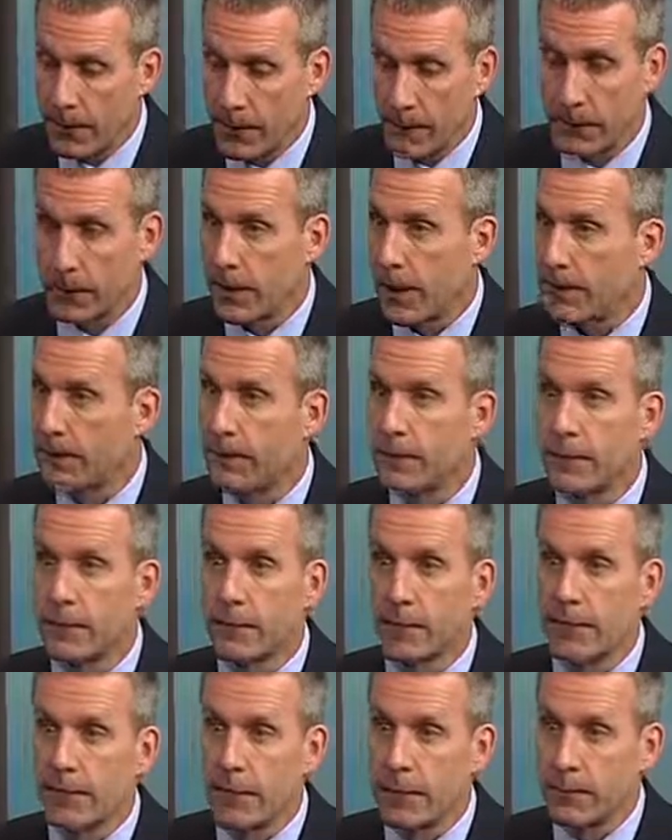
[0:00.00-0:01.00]
There's lots of
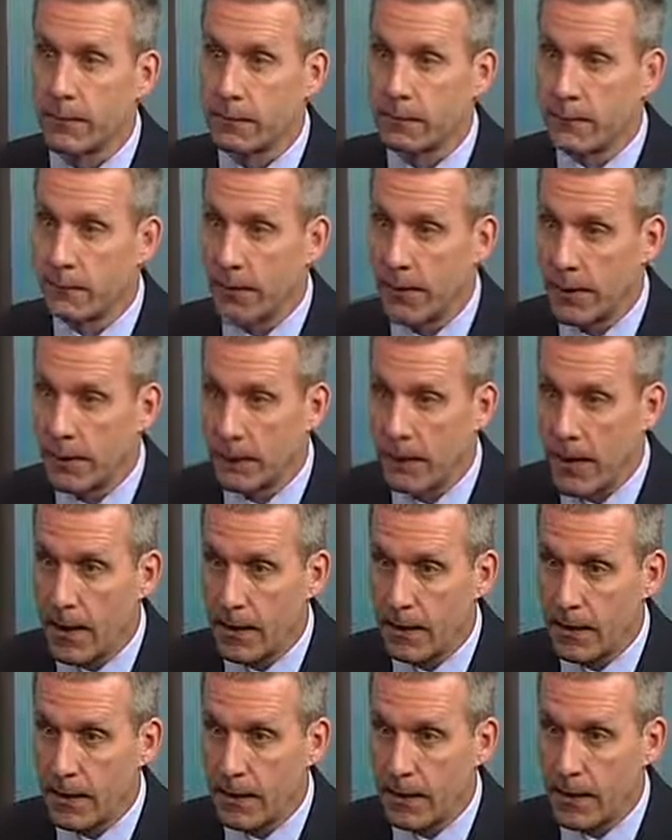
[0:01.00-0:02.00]
different types of
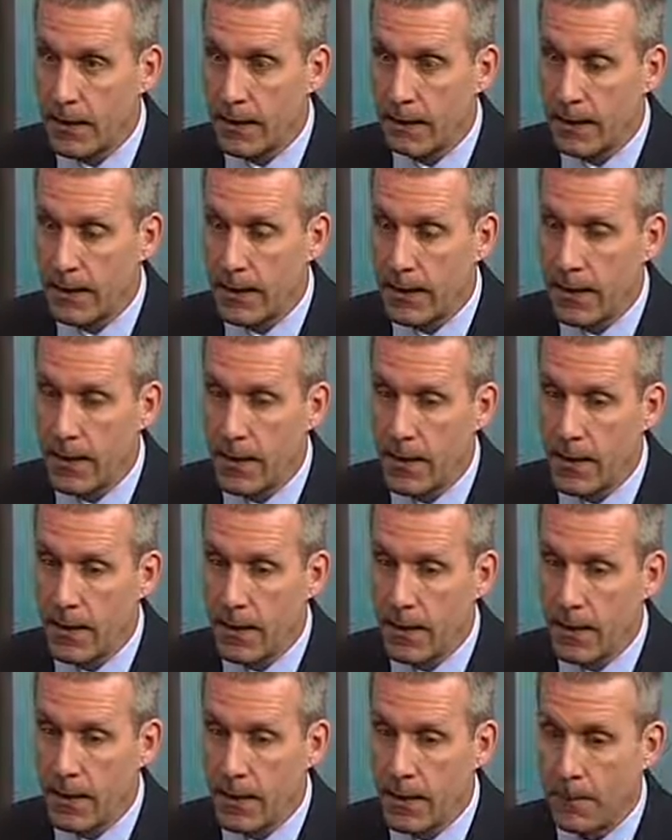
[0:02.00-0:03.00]
doctors out there.
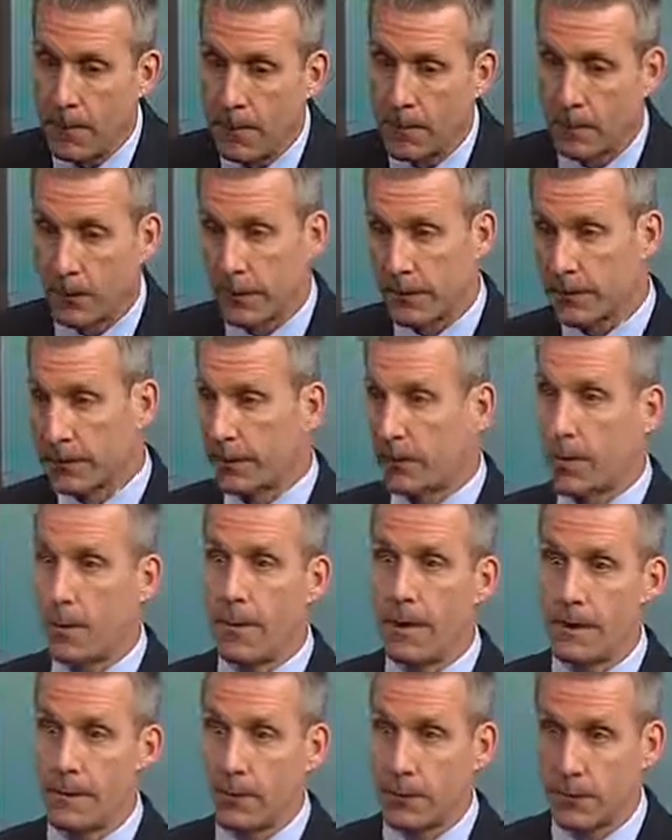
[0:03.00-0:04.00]
So let's just
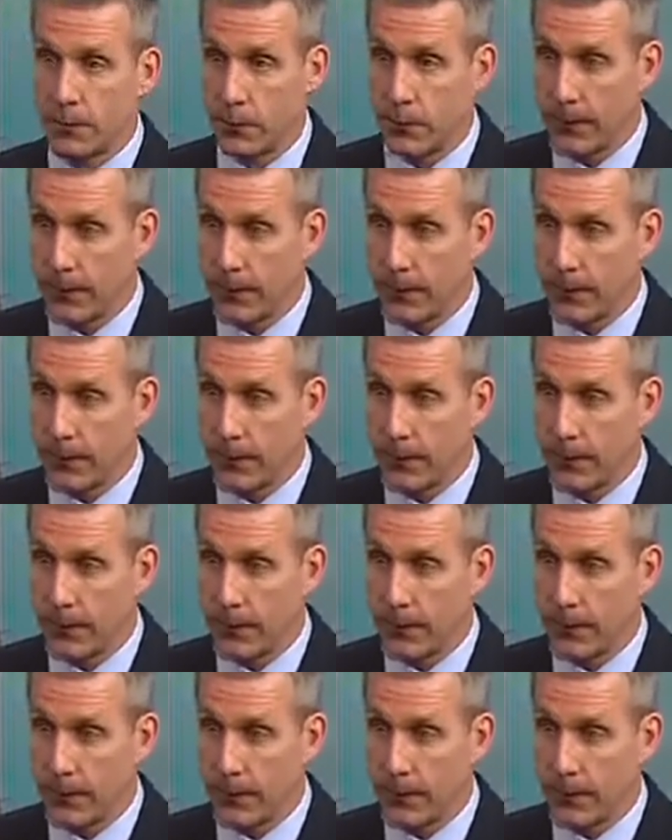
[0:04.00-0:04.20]
go back to